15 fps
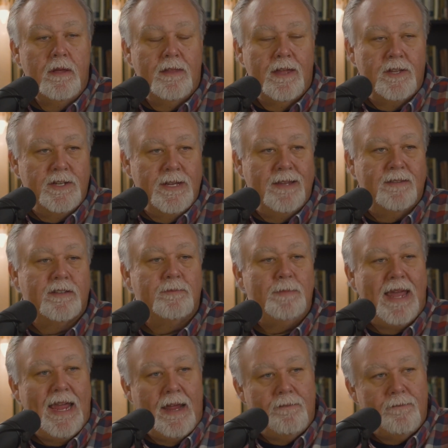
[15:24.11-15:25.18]
that Jesus
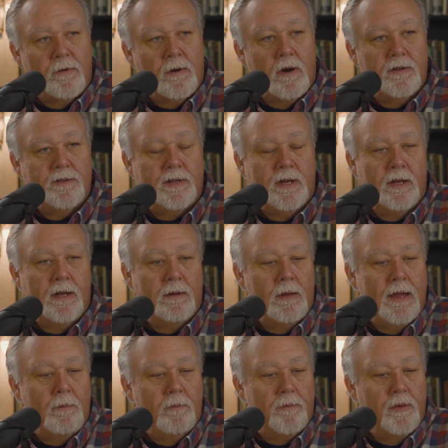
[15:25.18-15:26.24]
paid for our sin
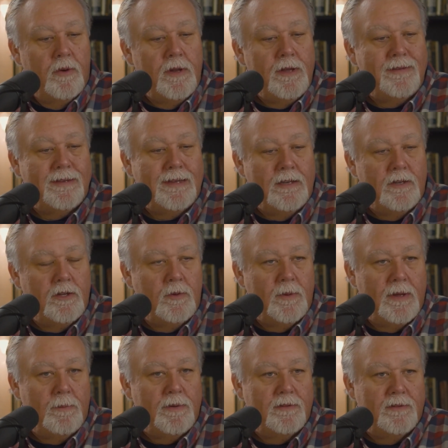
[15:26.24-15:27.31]
and, and put us into
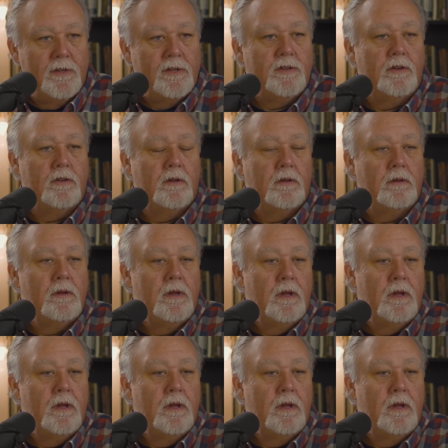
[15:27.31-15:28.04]
a positional